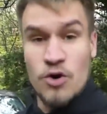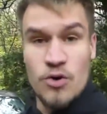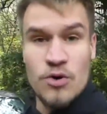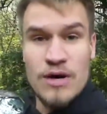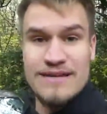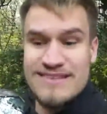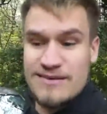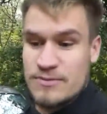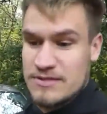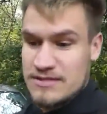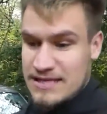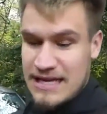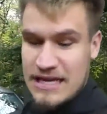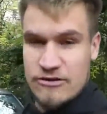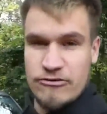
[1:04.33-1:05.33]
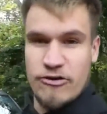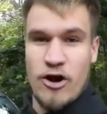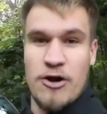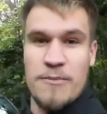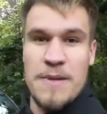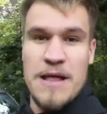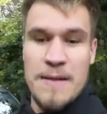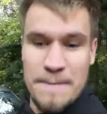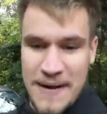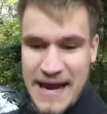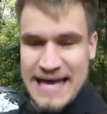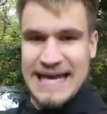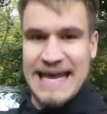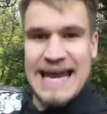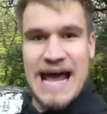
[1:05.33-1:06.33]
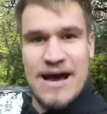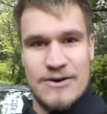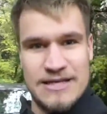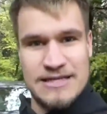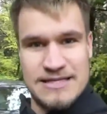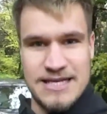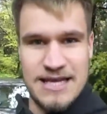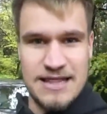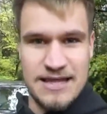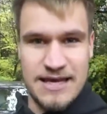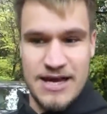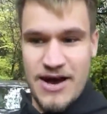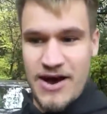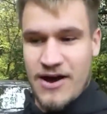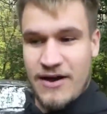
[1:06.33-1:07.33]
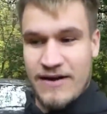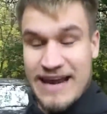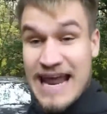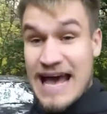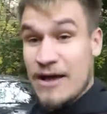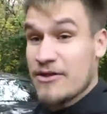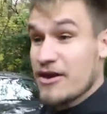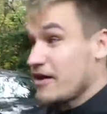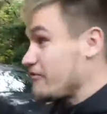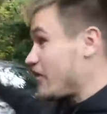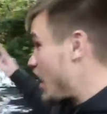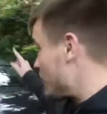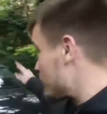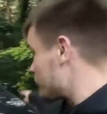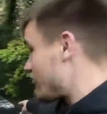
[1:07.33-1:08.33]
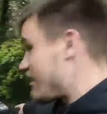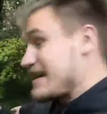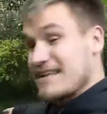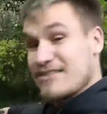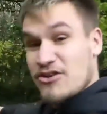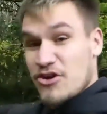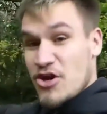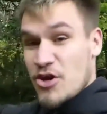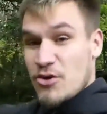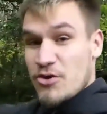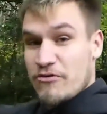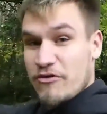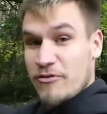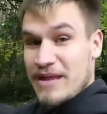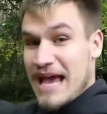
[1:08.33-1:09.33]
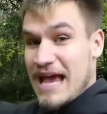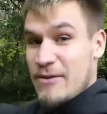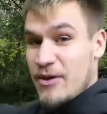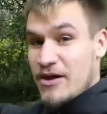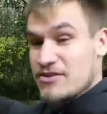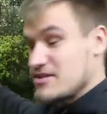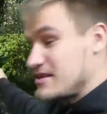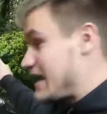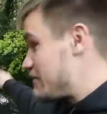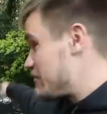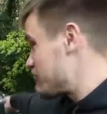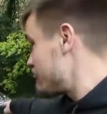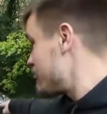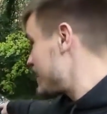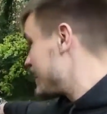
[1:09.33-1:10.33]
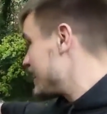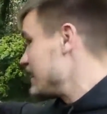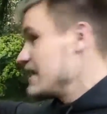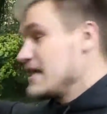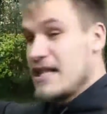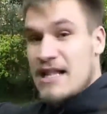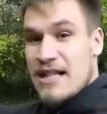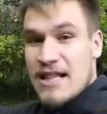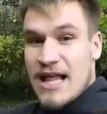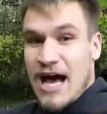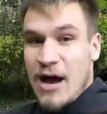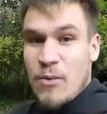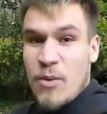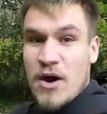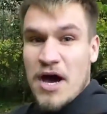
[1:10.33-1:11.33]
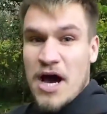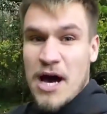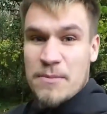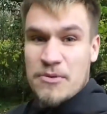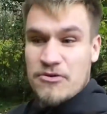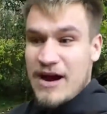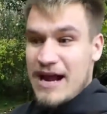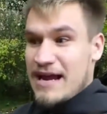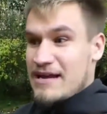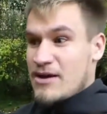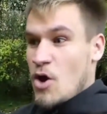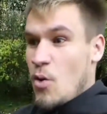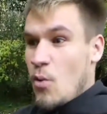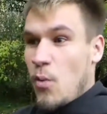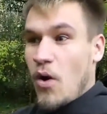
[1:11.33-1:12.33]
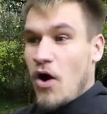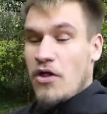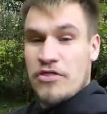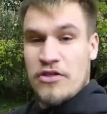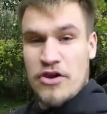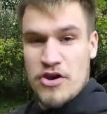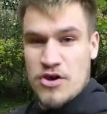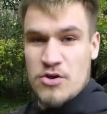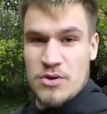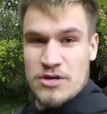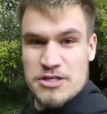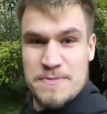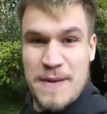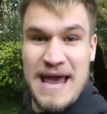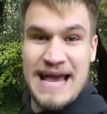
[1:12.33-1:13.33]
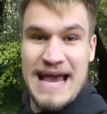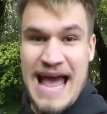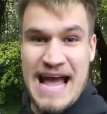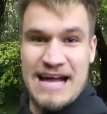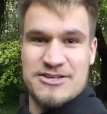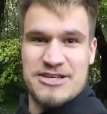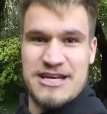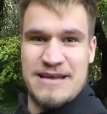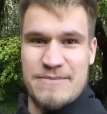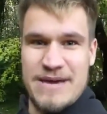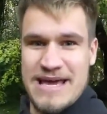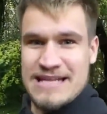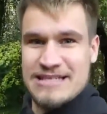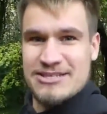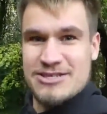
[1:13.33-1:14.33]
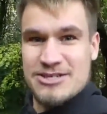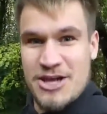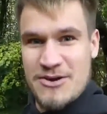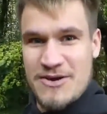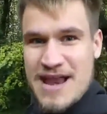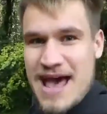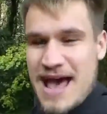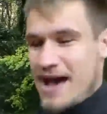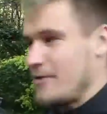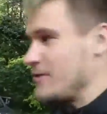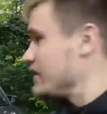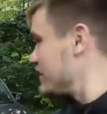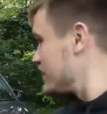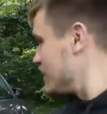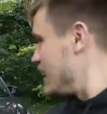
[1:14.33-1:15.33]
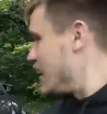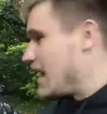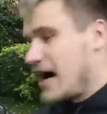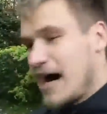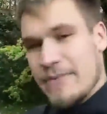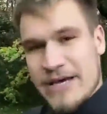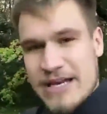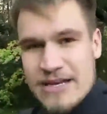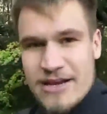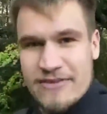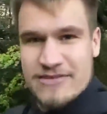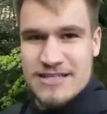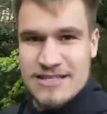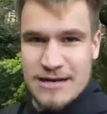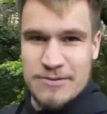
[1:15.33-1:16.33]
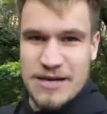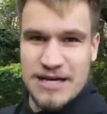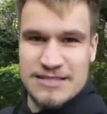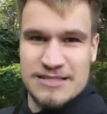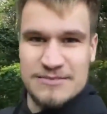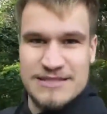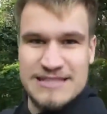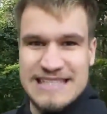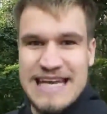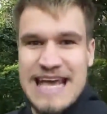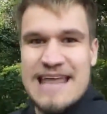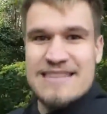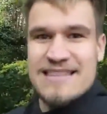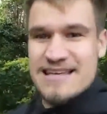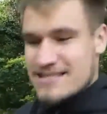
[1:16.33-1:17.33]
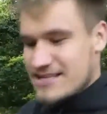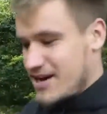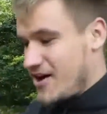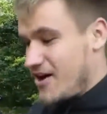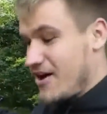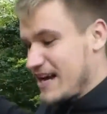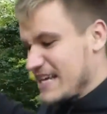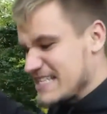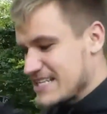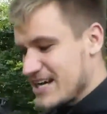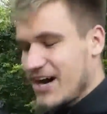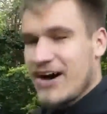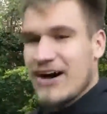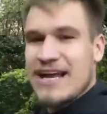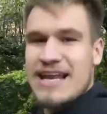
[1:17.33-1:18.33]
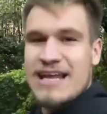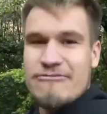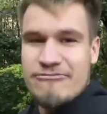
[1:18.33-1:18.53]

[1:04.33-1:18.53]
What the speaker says: all I did was de-chrome, black it out and tint the car. Now that I've upgraded the Nuke from the A1 to the M3, I want to upgrade what the Nuke spec actually means. So now I'm headed over to Dub Customs to get this car entirely